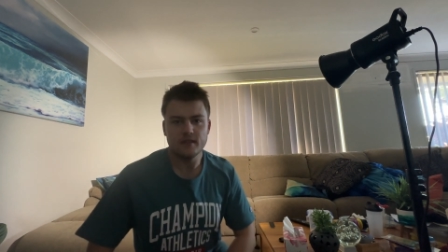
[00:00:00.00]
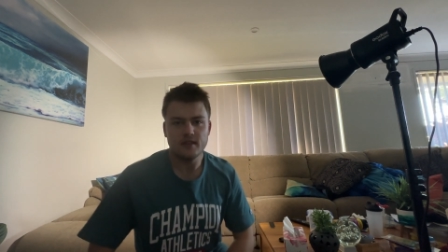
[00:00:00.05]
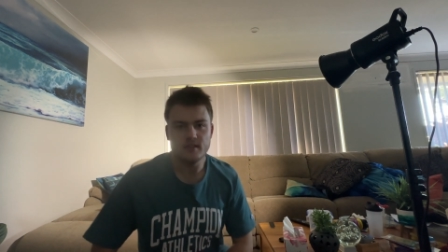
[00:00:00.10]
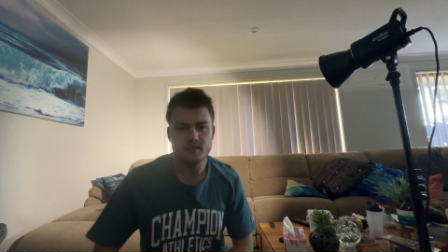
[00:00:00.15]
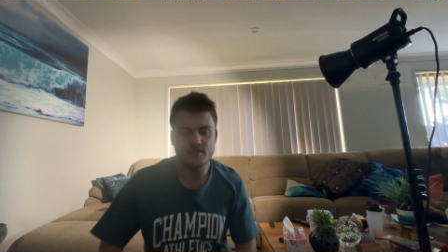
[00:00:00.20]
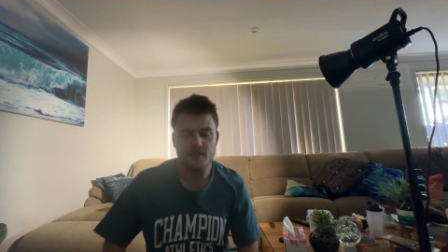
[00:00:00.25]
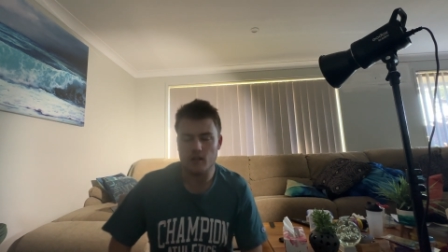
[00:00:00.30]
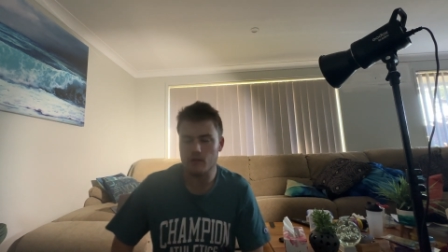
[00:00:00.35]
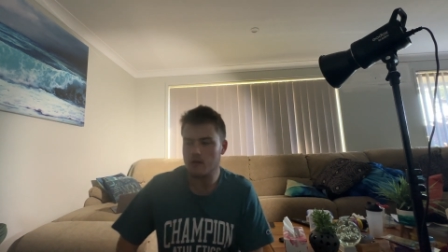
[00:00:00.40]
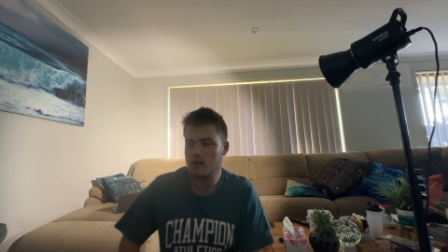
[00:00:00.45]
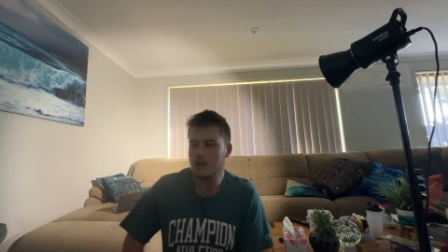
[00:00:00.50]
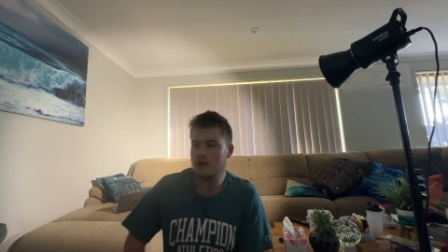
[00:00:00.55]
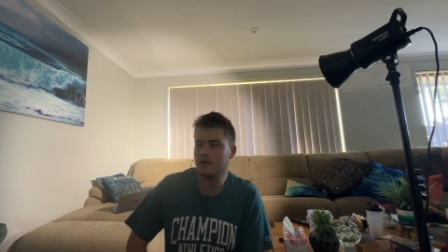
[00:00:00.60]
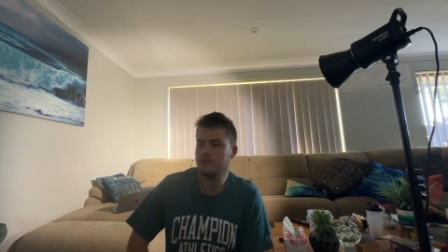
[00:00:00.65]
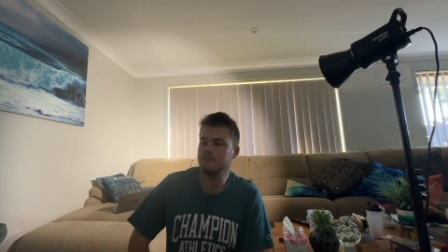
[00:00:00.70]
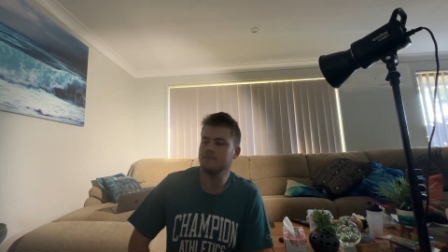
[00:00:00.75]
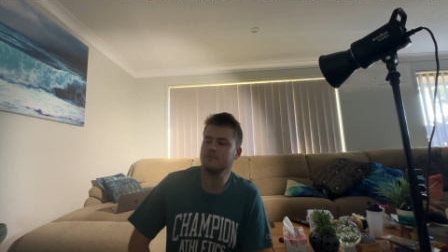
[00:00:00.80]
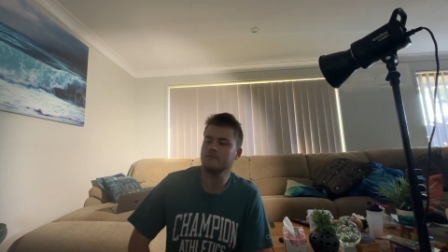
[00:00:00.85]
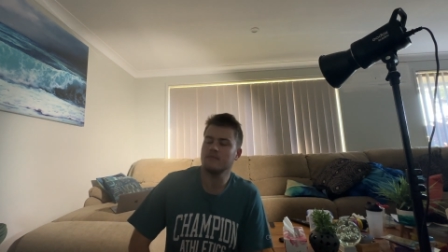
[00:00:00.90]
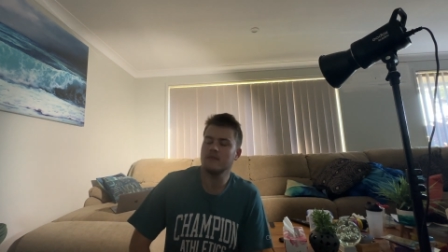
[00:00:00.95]
So, uh,
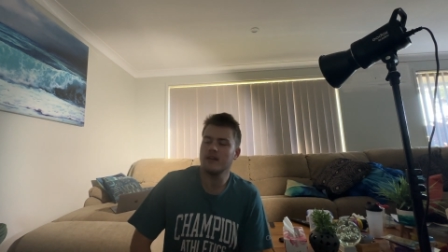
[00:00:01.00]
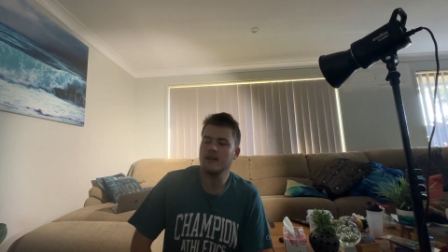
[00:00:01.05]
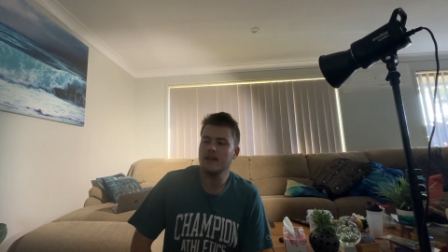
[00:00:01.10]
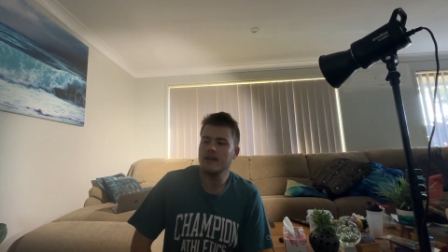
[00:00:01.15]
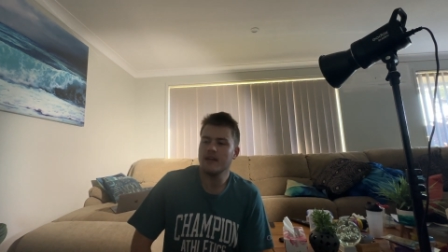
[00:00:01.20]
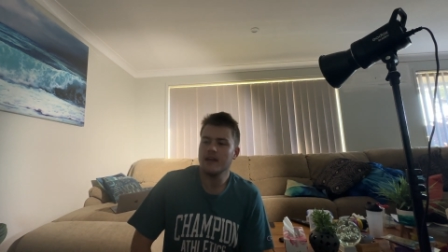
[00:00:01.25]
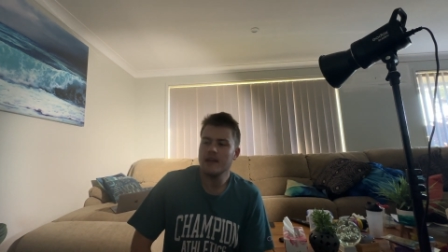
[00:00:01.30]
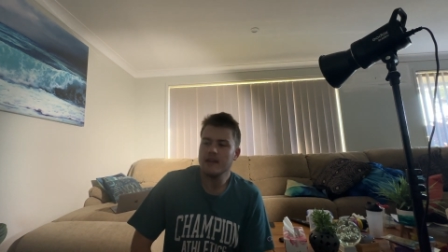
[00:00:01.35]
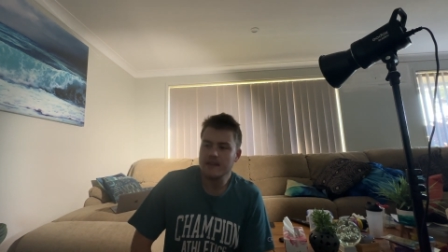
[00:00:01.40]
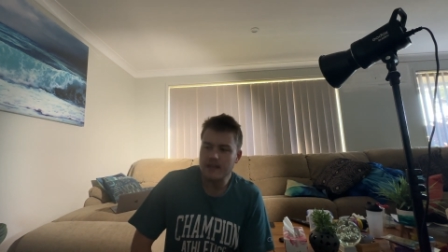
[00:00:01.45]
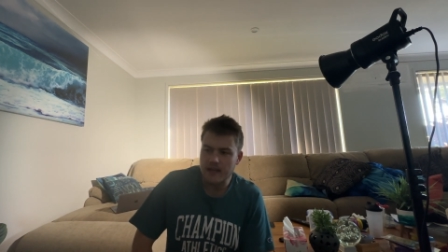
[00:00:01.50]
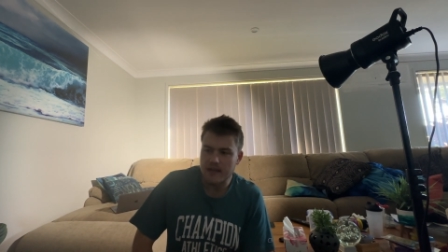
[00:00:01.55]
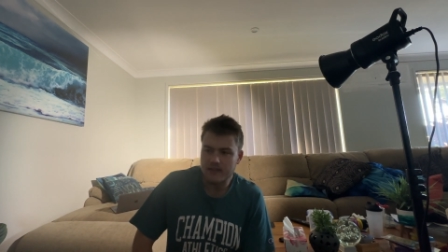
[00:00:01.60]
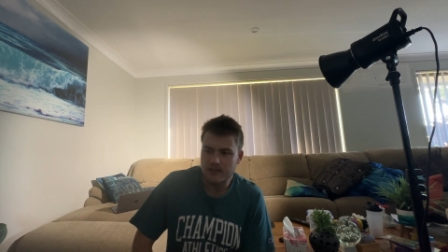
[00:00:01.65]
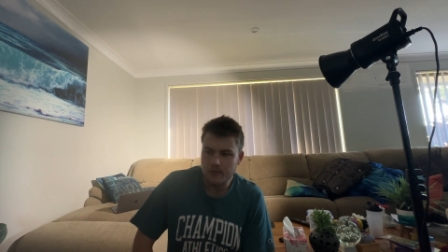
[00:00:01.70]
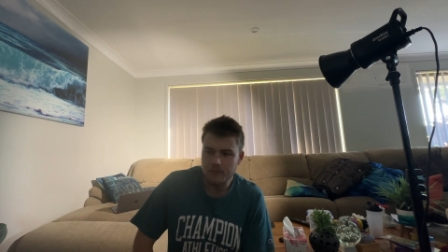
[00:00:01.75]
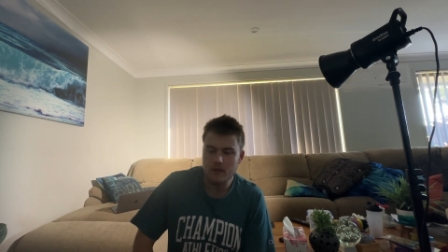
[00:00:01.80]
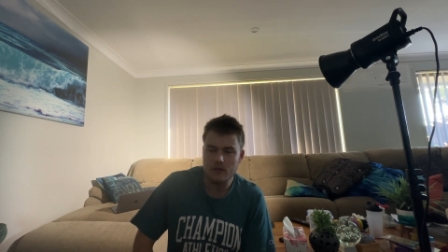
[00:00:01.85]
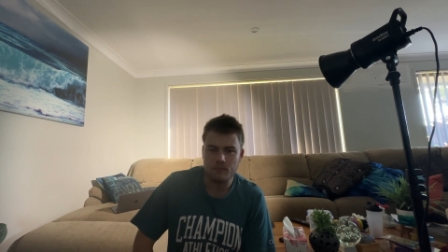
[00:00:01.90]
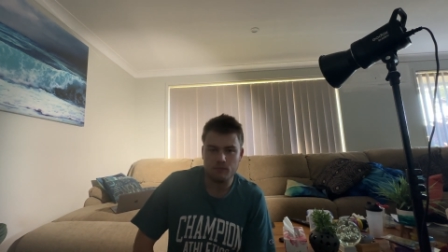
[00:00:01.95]
yeah,
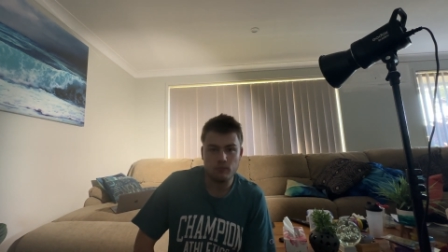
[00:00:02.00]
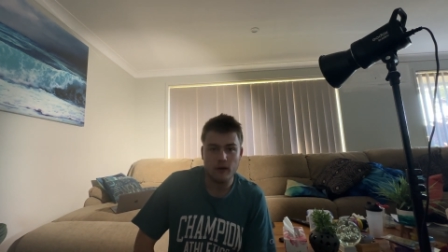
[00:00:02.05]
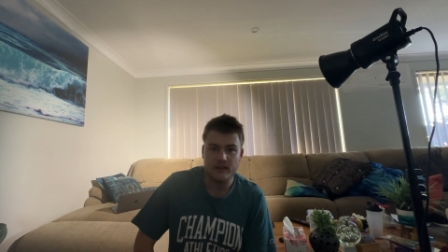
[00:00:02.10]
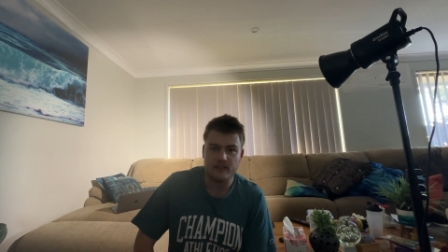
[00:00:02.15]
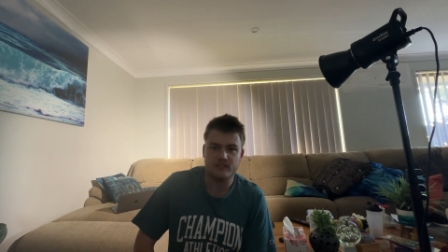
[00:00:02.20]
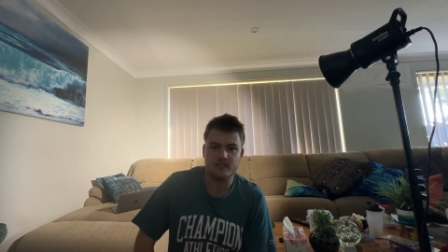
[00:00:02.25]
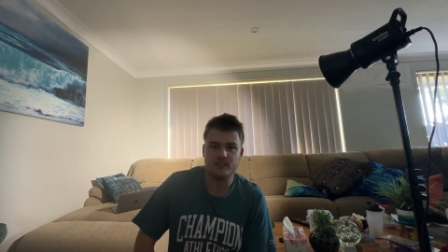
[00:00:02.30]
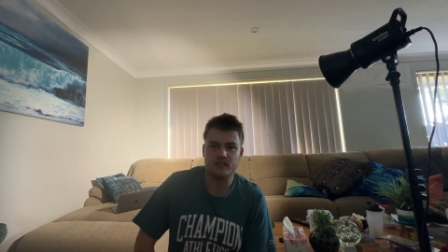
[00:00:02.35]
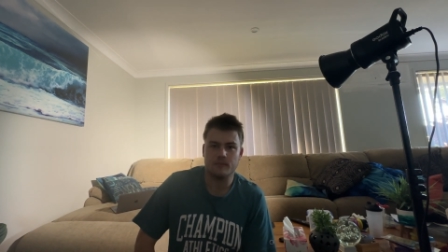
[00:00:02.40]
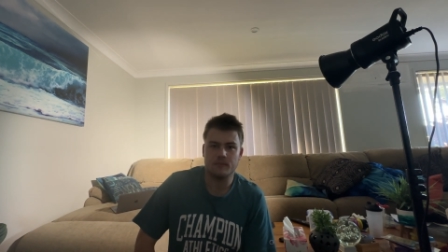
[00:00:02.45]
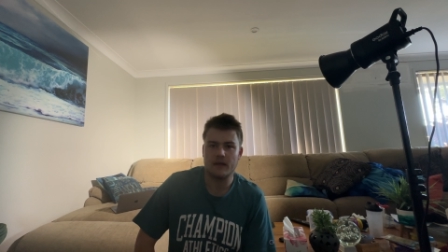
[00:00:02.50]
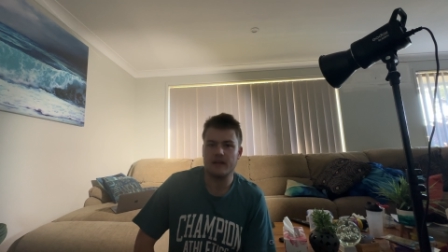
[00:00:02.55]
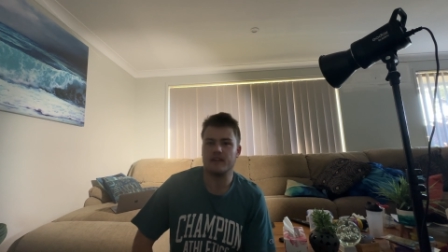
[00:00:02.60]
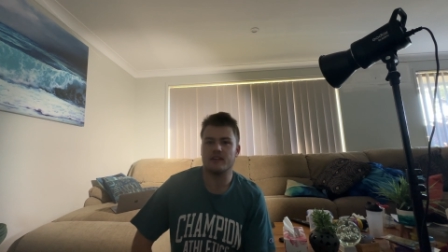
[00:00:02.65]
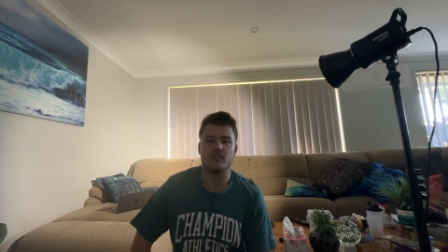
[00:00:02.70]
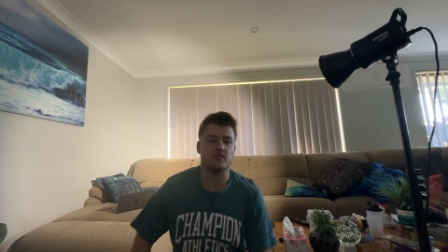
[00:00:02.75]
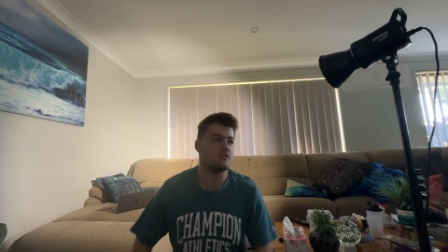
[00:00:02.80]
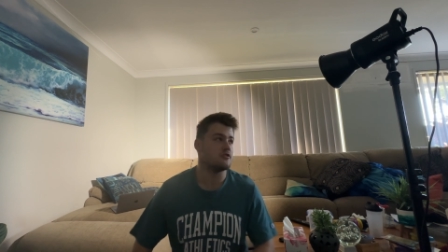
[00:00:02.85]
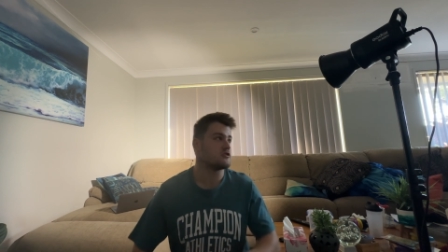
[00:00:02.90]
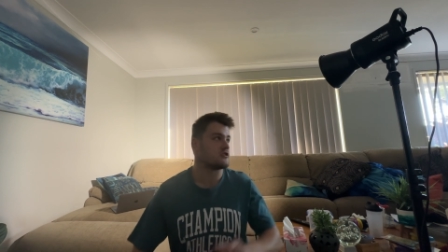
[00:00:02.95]
that'd be practically about,
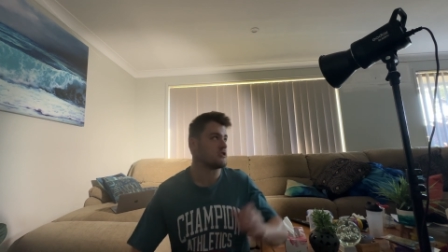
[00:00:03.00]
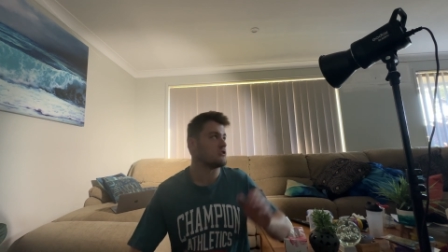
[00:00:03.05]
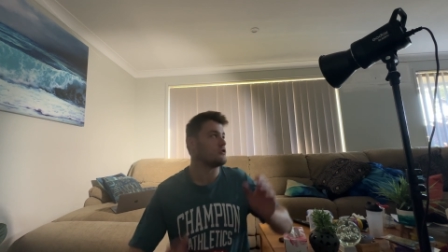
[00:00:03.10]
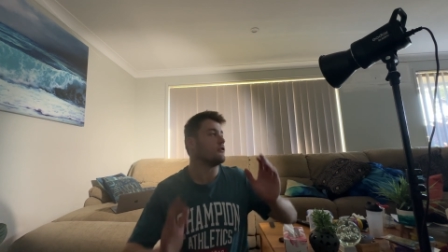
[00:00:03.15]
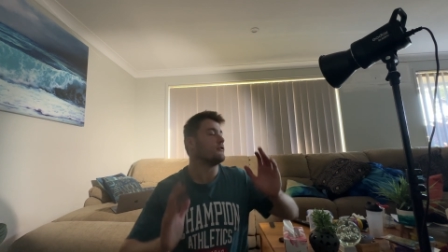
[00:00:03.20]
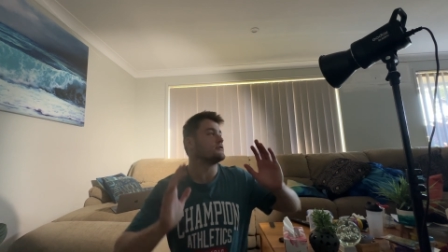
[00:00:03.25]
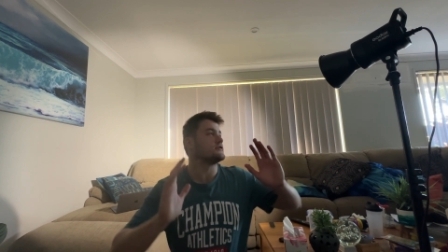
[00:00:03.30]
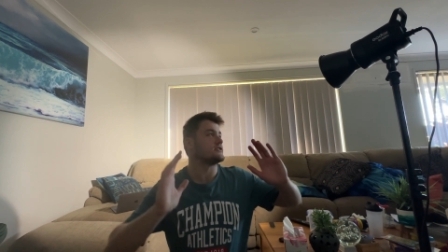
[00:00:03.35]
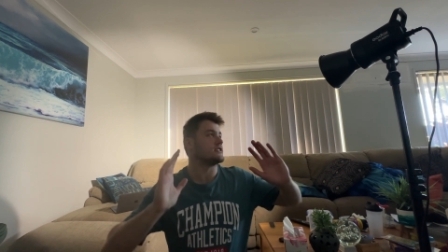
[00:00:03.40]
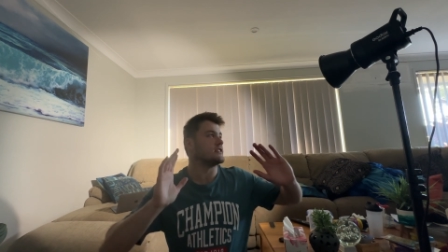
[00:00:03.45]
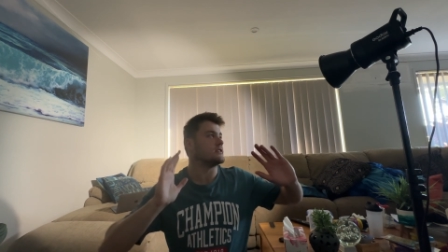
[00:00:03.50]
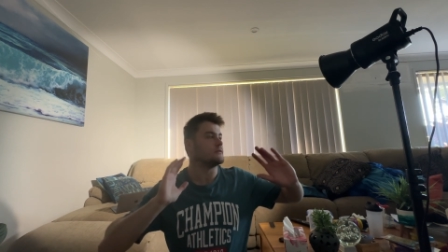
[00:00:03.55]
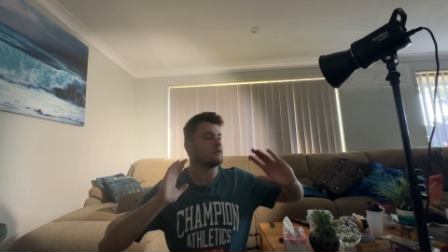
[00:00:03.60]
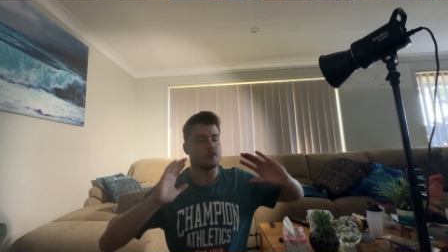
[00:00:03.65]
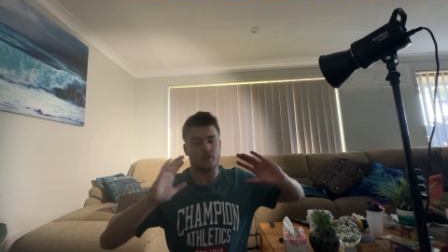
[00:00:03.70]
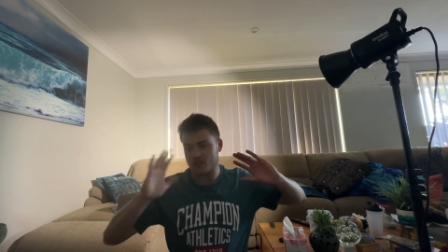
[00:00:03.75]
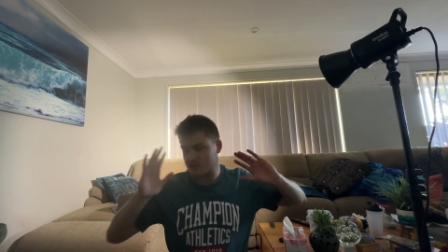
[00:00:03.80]
you can obviously, you know,